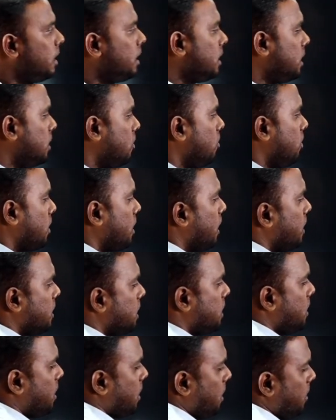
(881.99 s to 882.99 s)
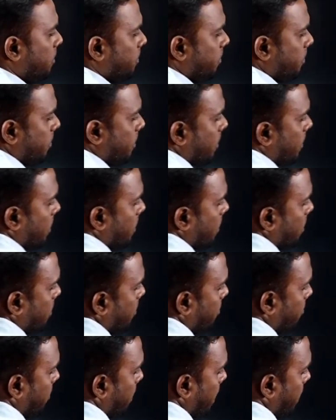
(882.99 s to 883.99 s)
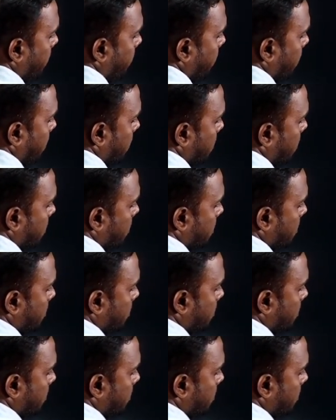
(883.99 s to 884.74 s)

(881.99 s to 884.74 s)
Now considering main flux.